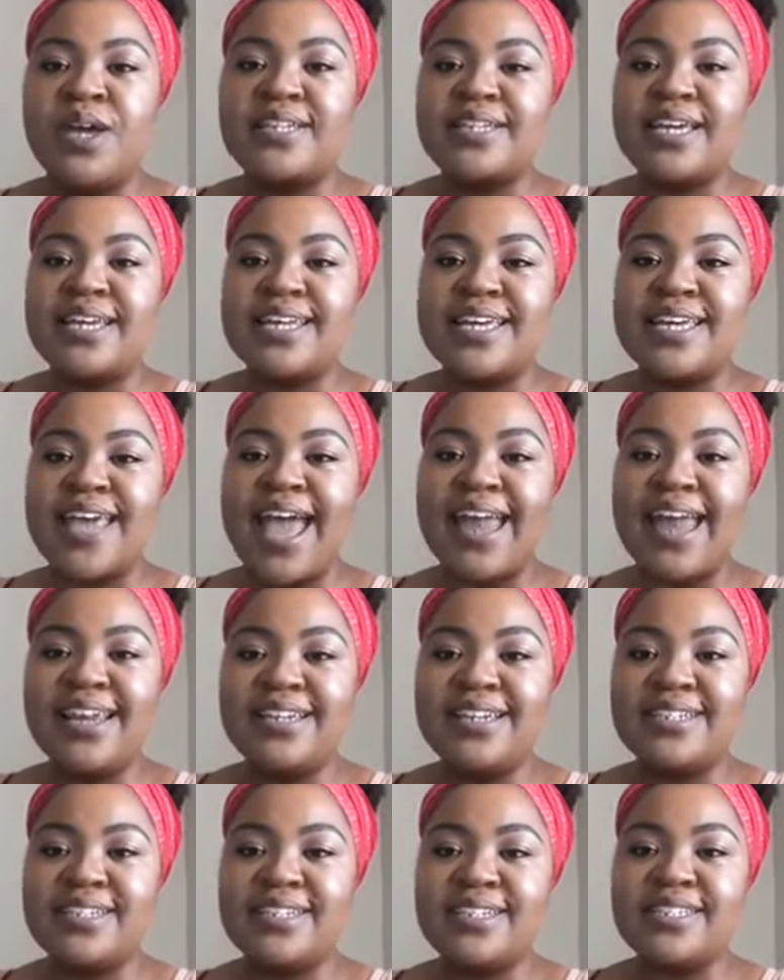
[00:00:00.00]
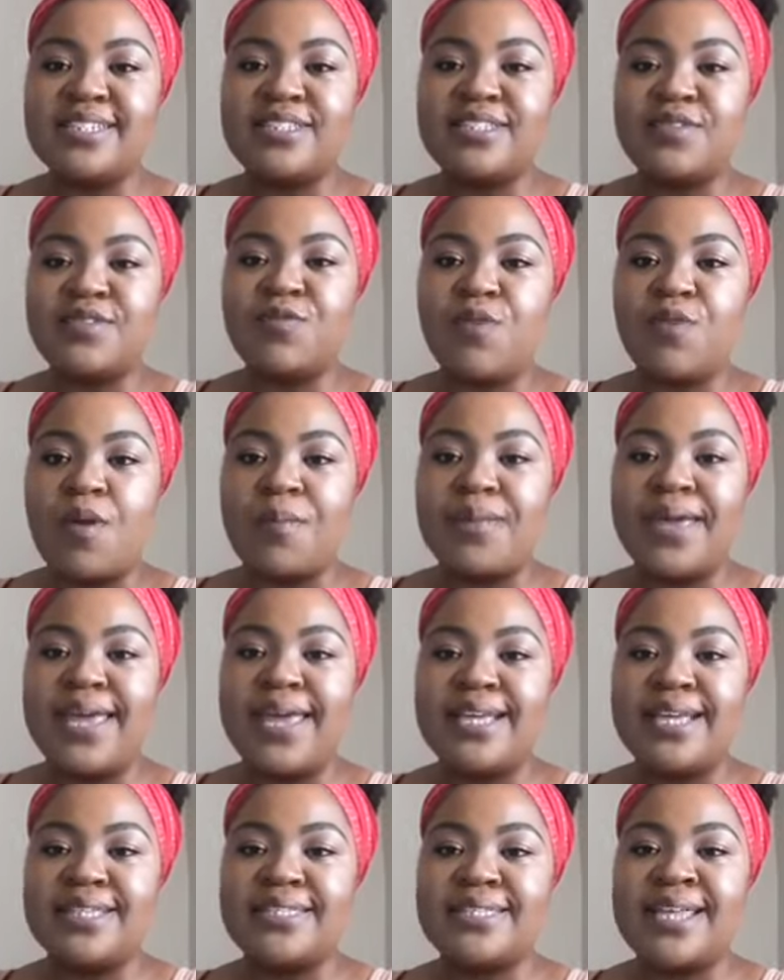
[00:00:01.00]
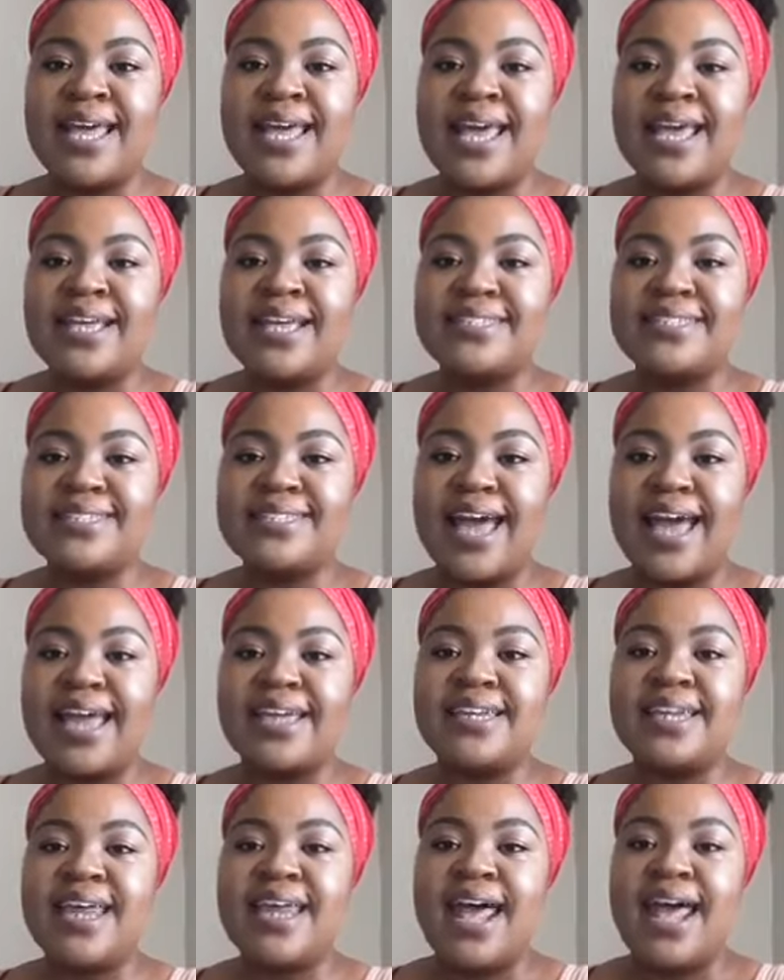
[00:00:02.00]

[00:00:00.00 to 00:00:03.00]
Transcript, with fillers: technicalities from his side.